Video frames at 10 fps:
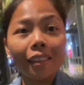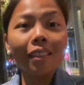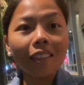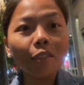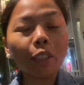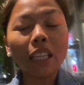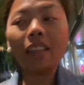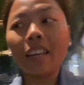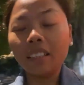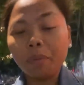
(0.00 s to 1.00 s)
this is what I
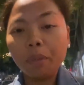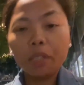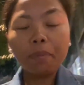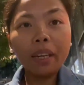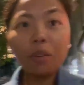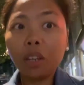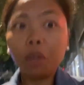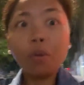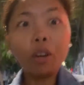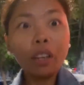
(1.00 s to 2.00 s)
like in Brisbane. You can
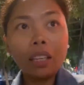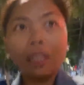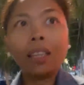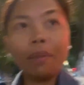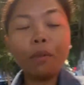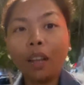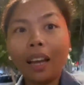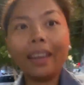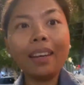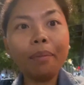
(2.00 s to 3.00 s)
walk anytime you
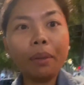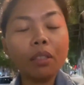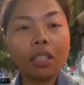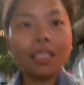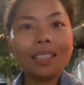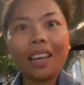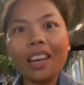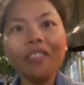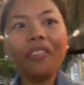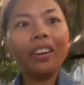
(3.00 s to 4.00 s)
like because it's safe.